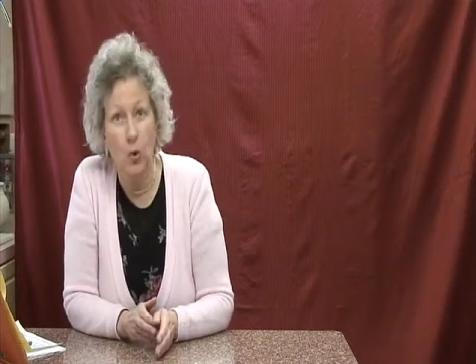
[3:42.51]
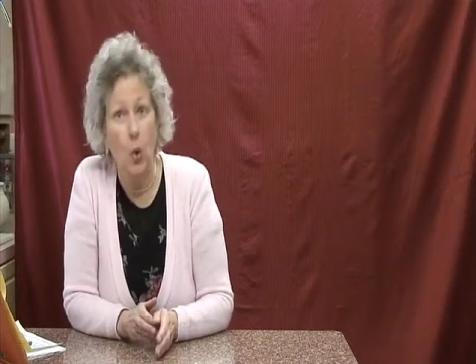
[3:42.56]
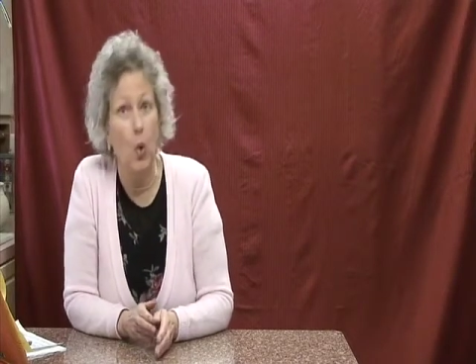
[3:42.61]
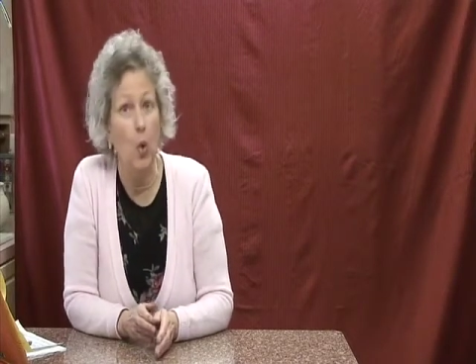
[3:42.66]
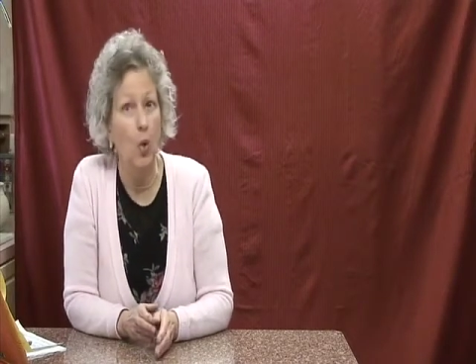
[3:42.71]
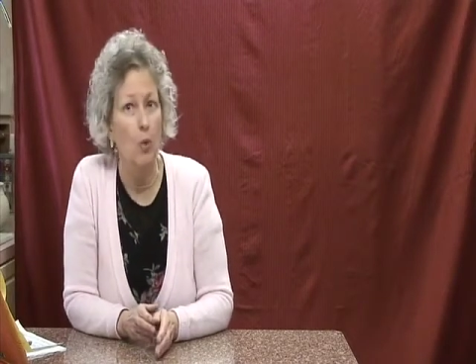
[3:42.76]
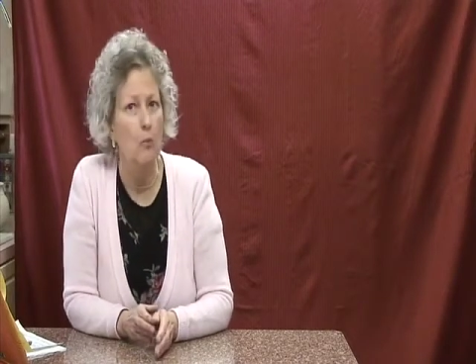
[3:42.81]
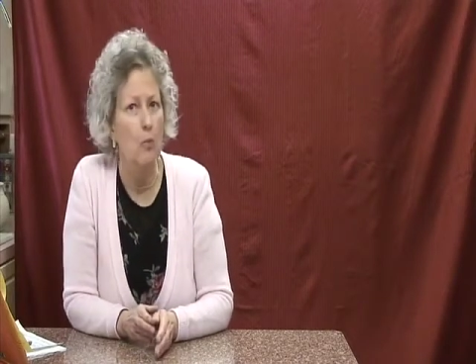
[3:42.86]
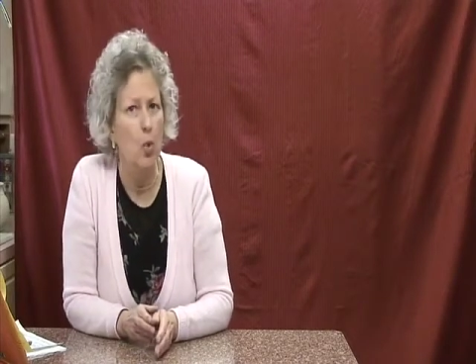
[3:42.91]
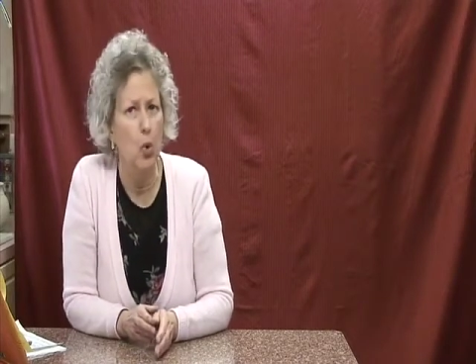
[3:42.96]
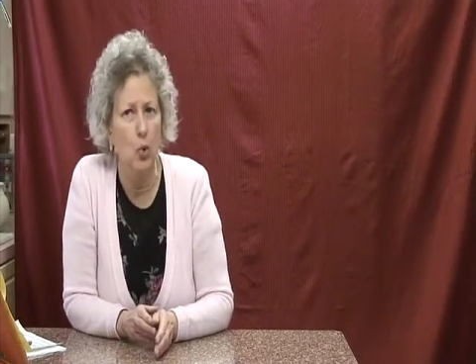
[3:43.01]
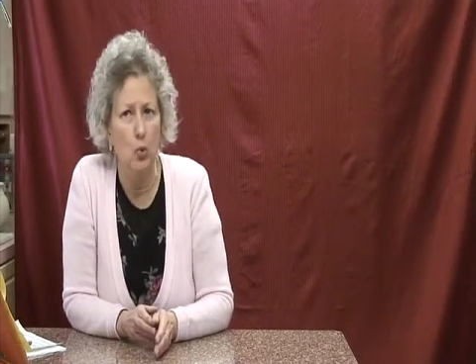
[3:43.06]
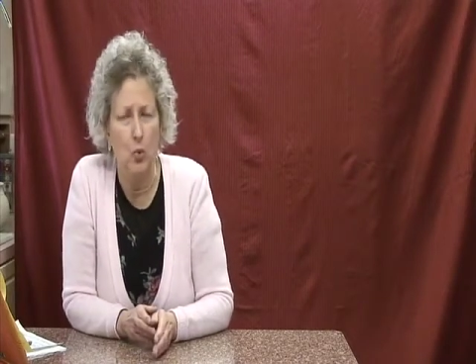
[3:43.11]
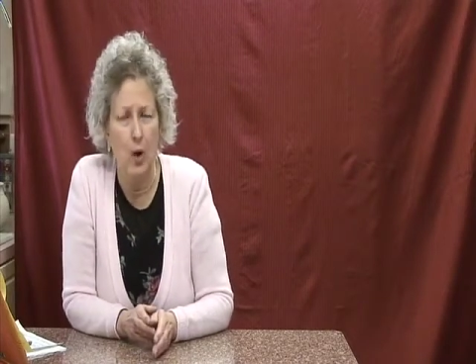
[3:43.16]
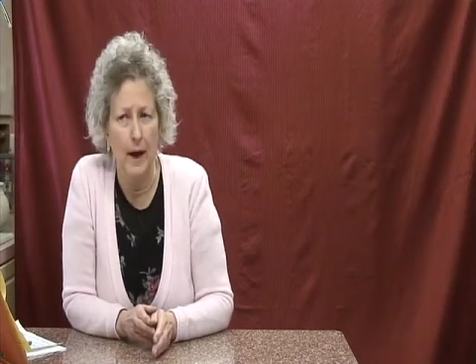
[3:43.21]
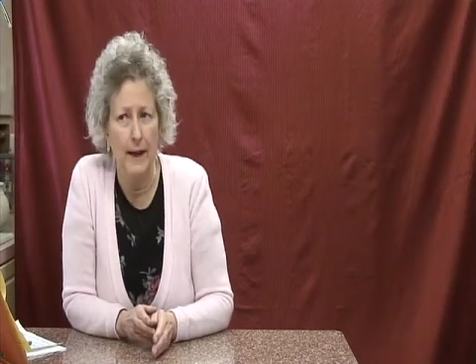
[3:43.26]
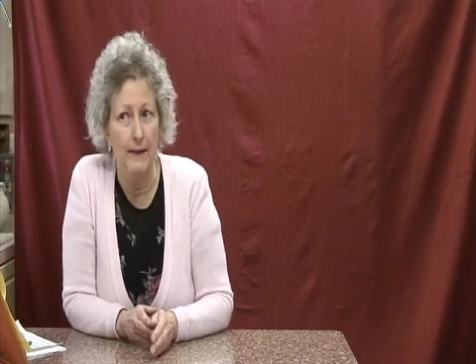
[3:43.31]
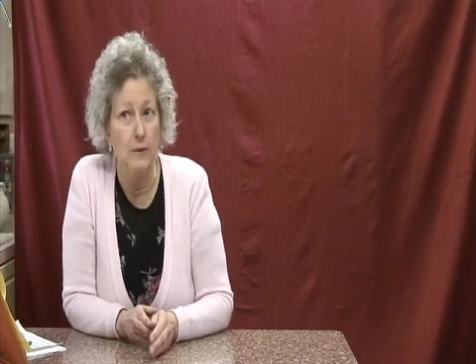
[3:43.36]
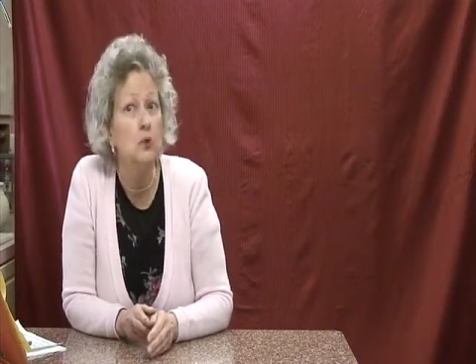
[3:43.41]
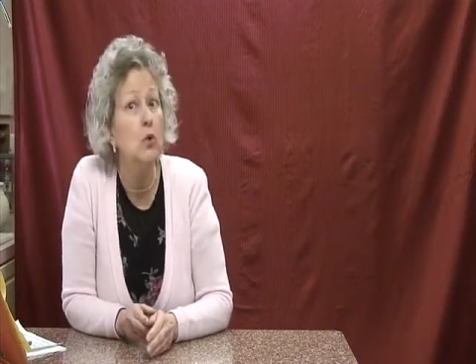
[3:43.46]
or more
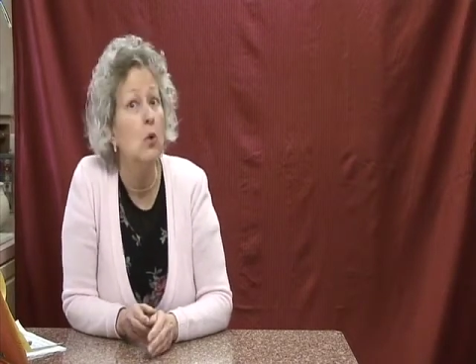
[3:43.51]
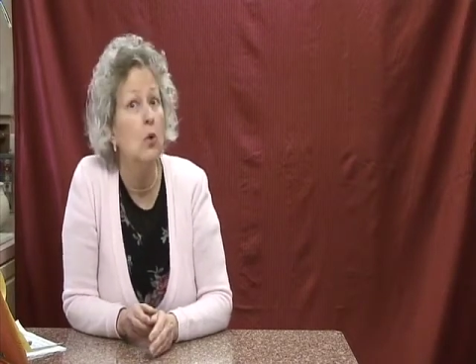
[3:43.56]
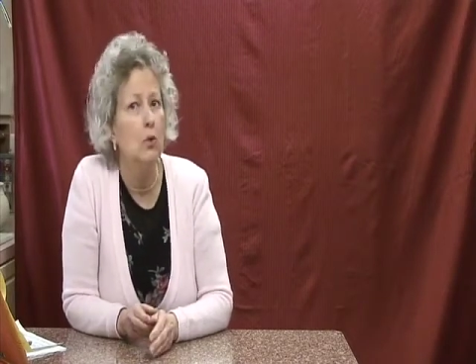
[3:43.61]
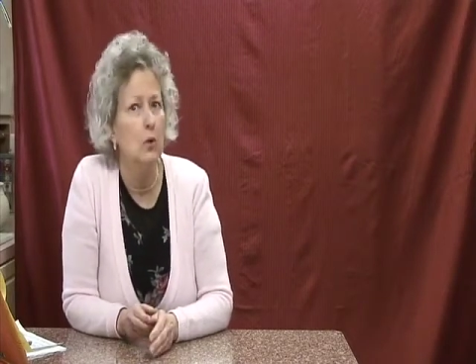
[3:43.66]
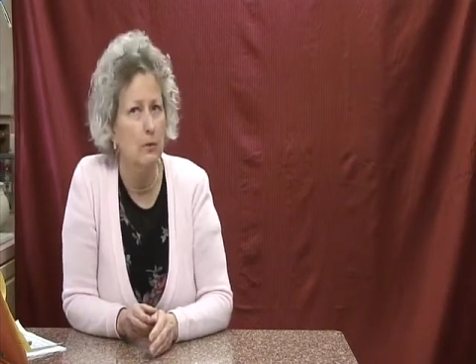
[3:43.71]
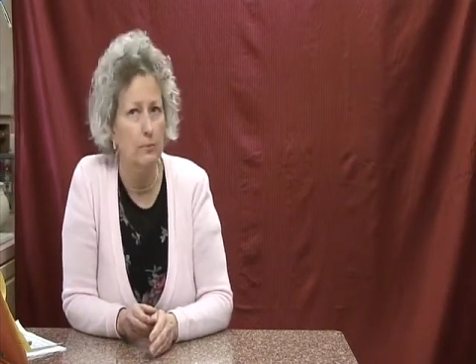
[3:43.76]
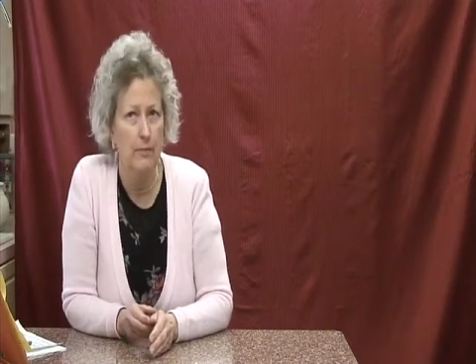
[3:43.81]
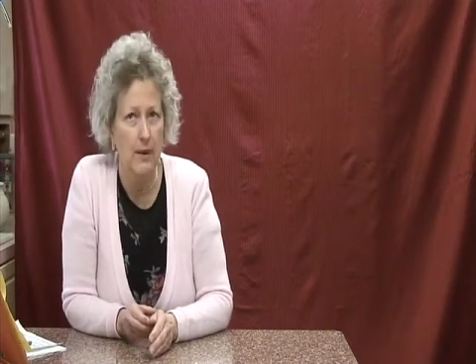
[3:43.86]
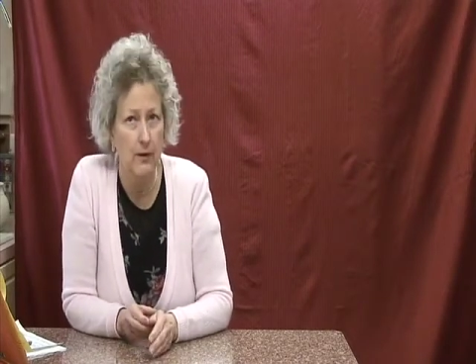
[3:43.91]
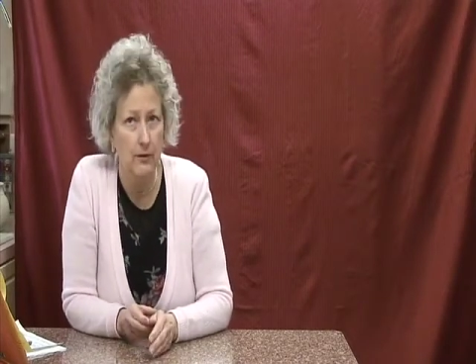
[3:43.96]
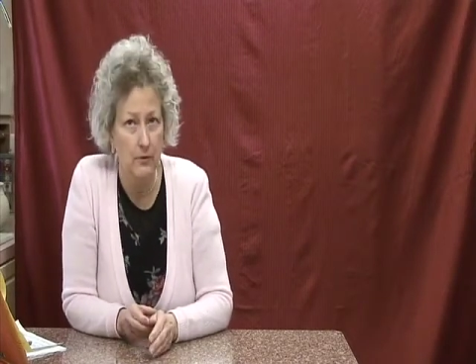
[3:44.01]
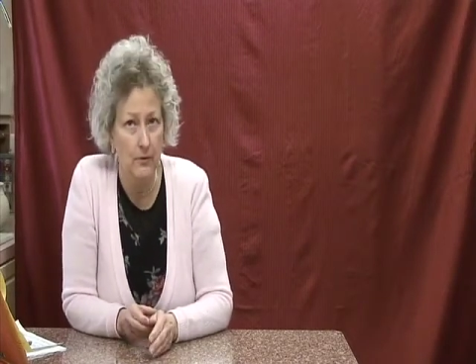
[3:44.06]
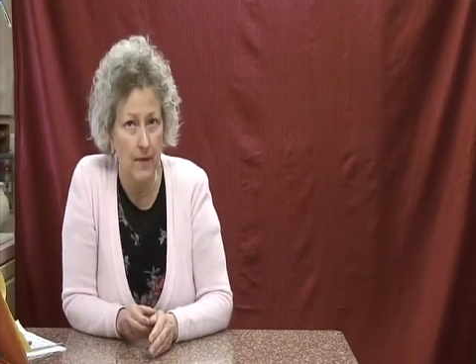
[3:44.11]
right or better